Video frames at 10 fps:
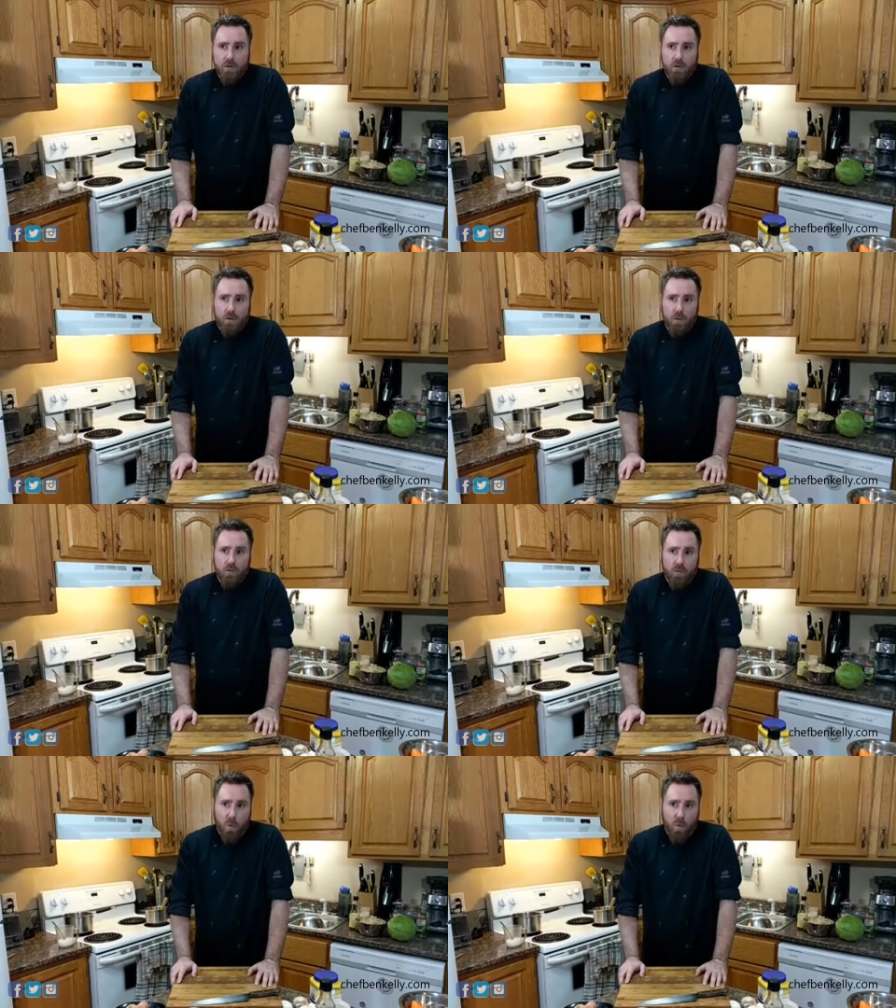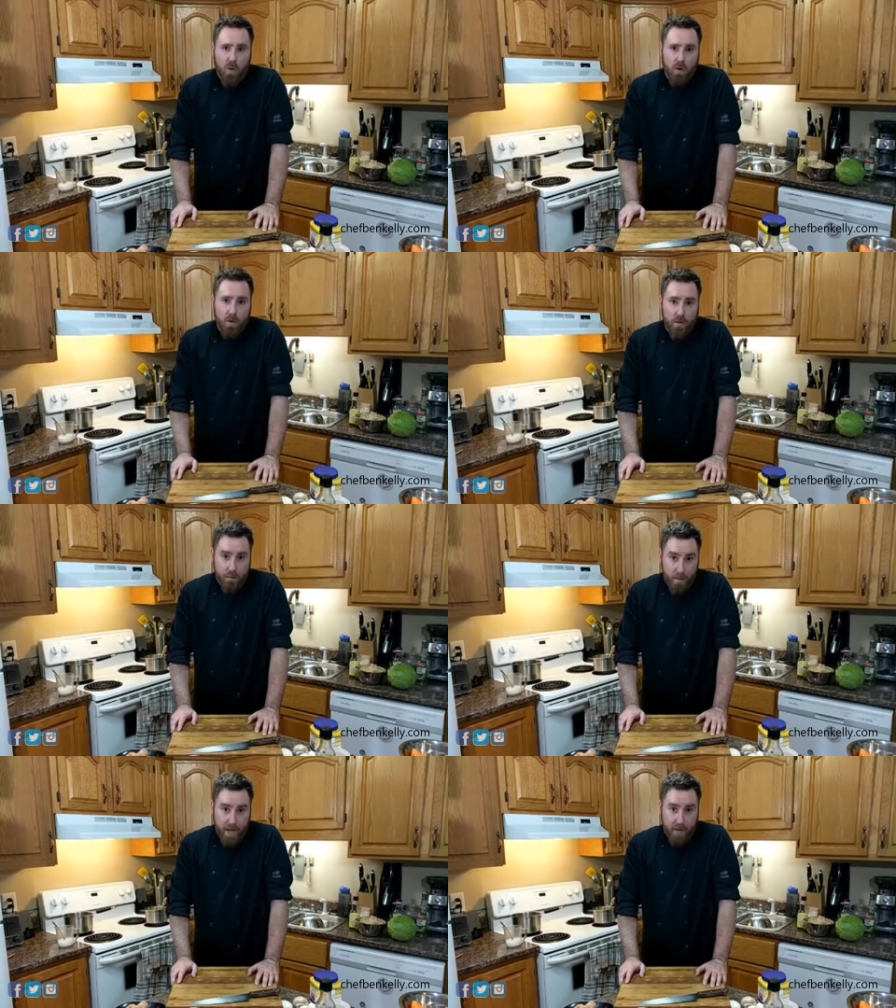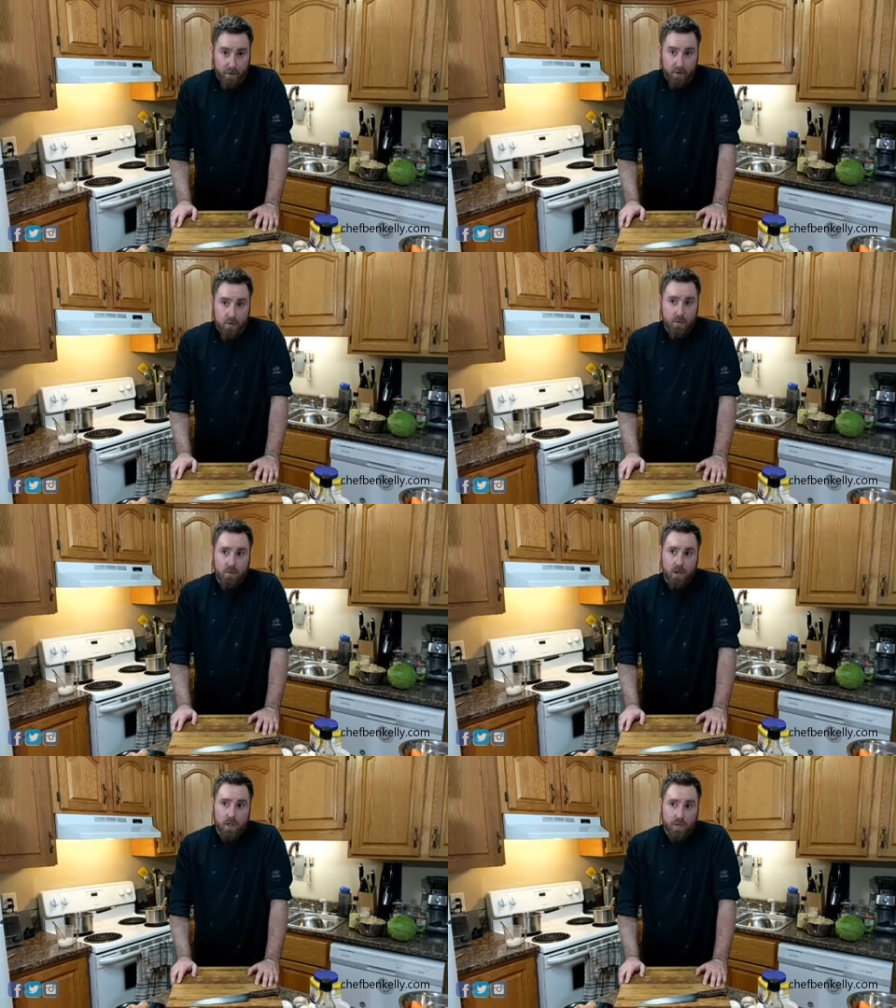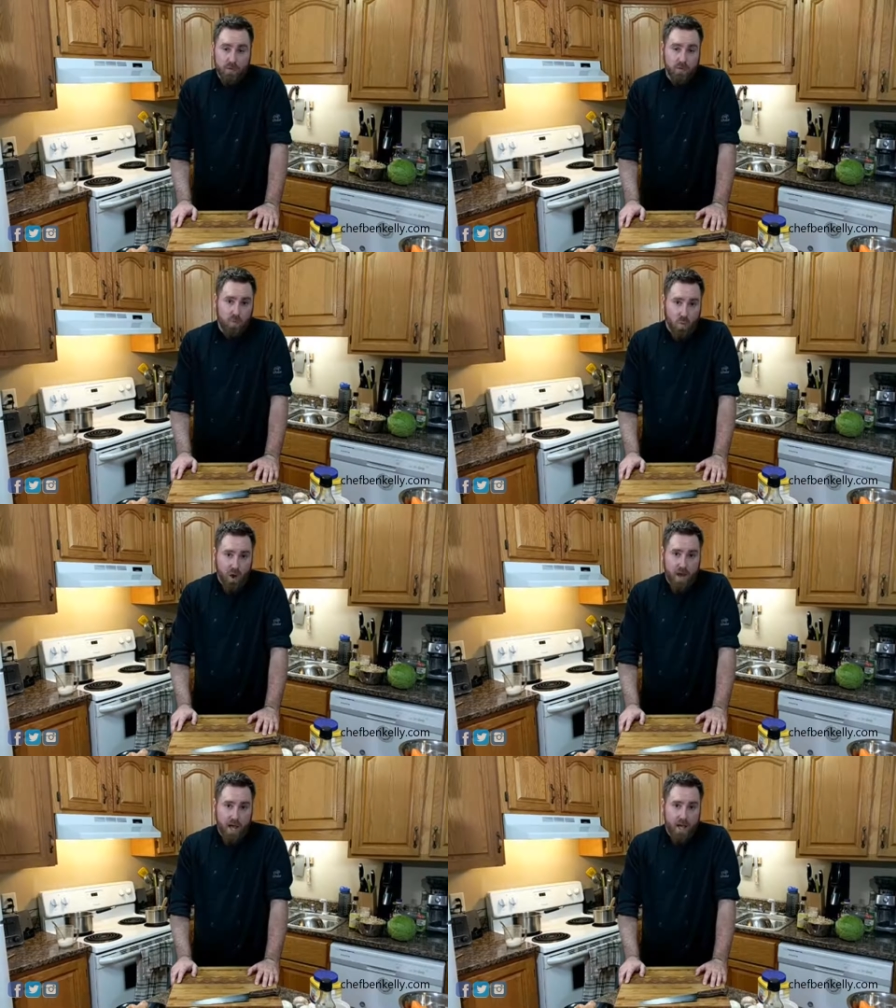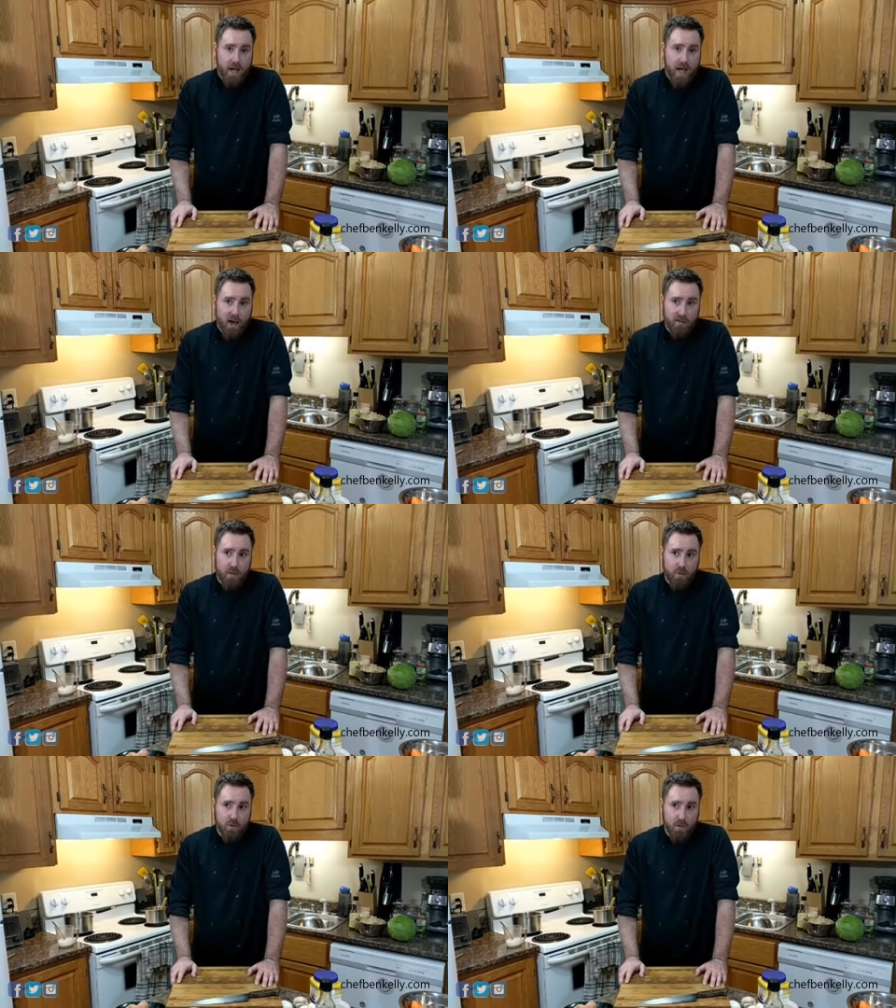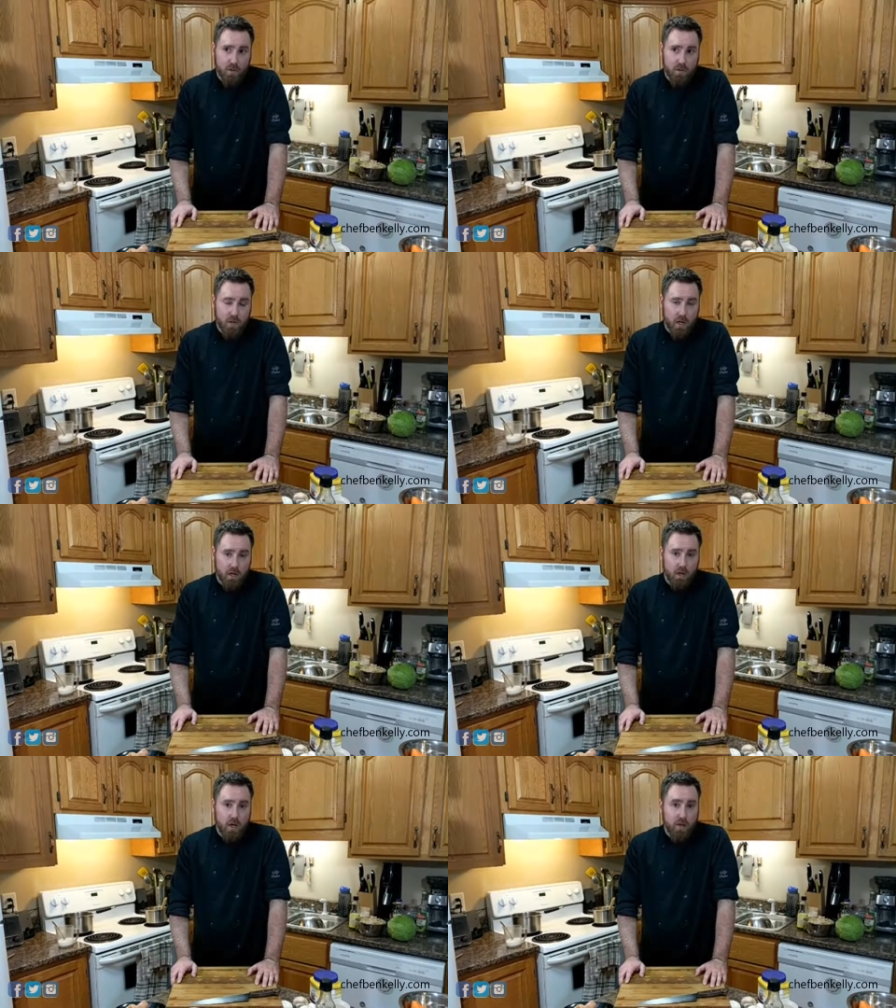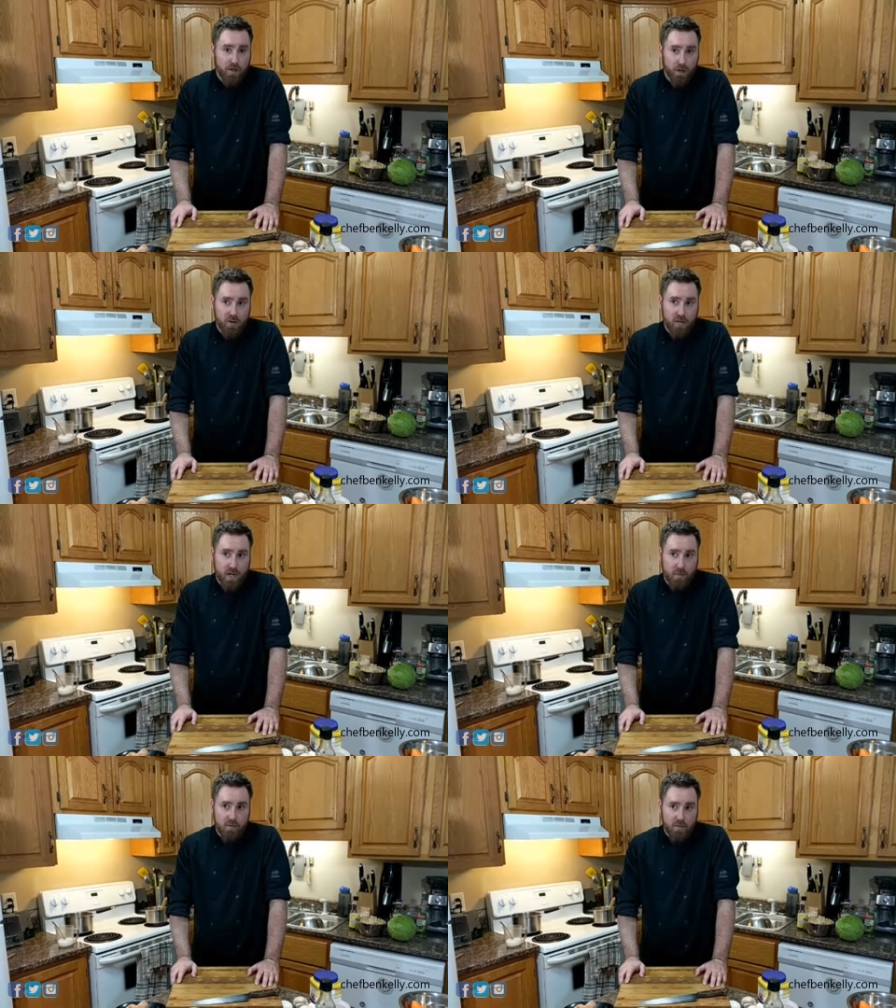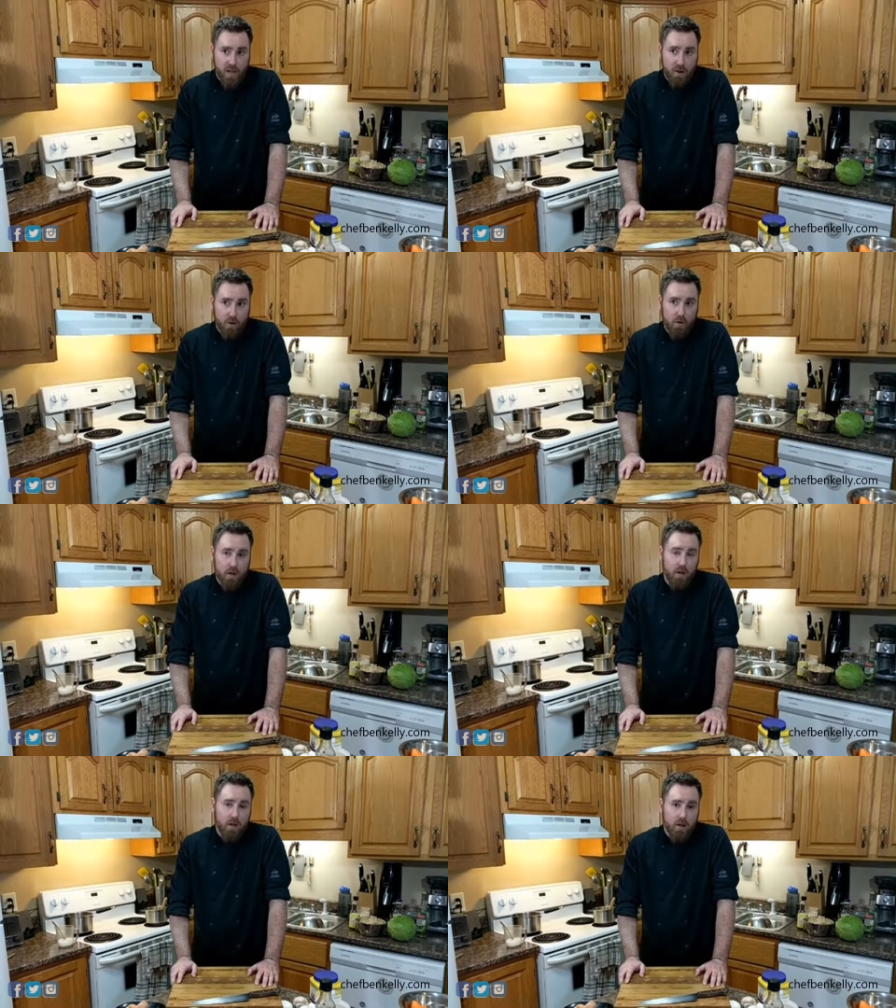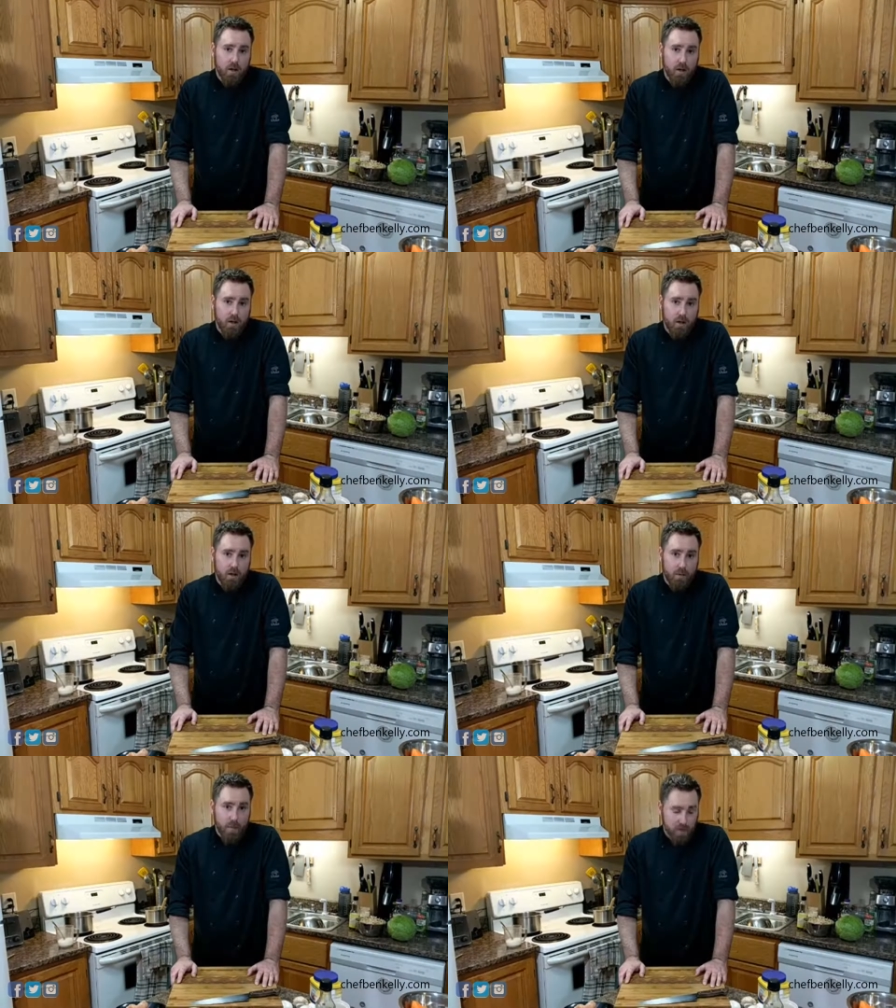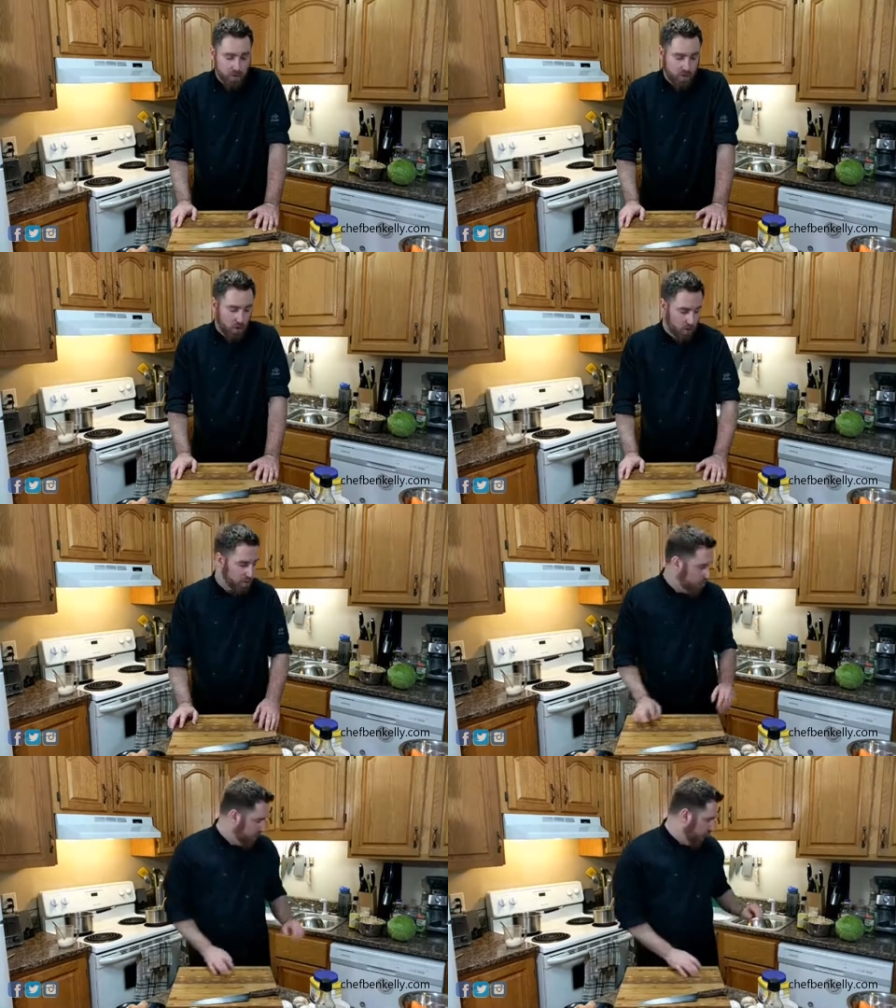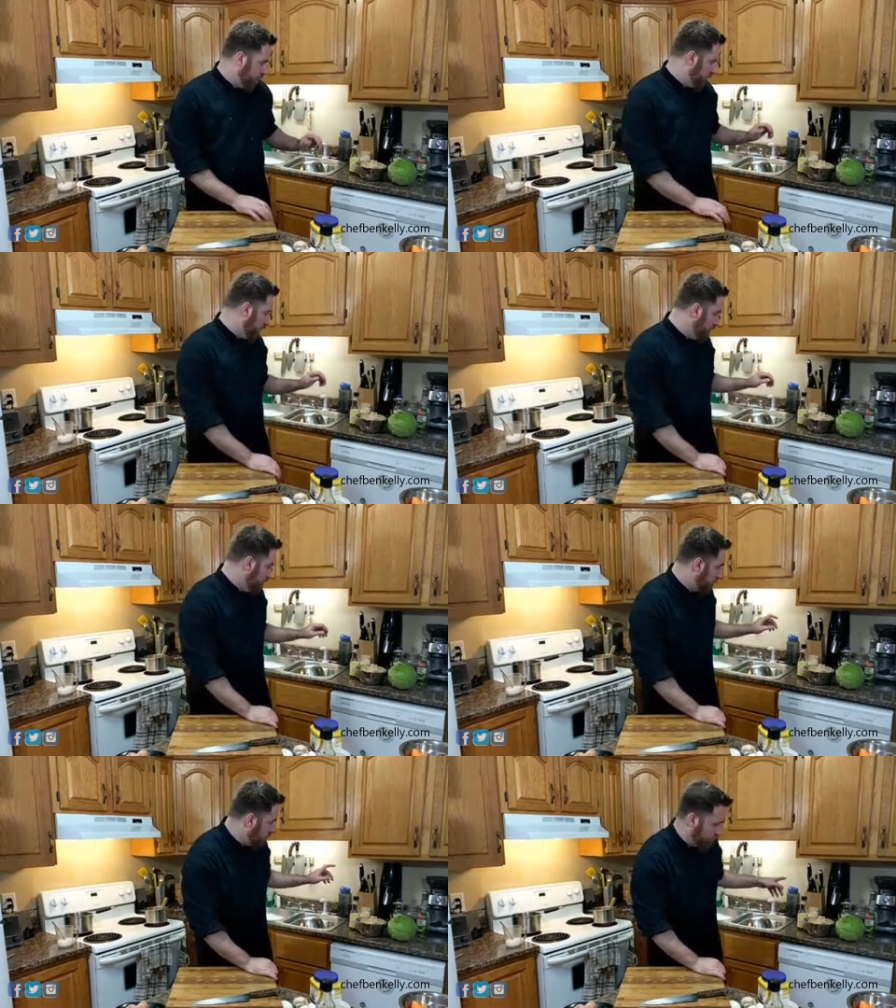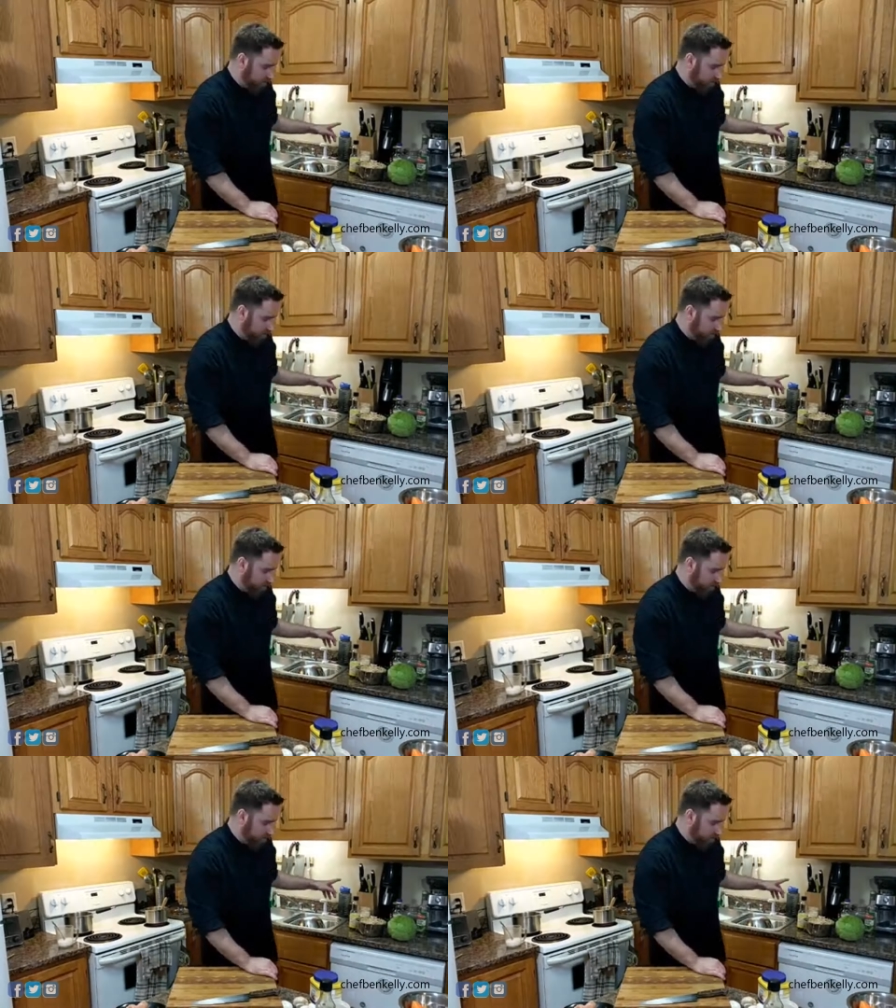So for the batter, we're going to use 1 egg, half a cup of cornstarch, 1/3 of a cup of flour, and a pinch of salt. Now I'm going to use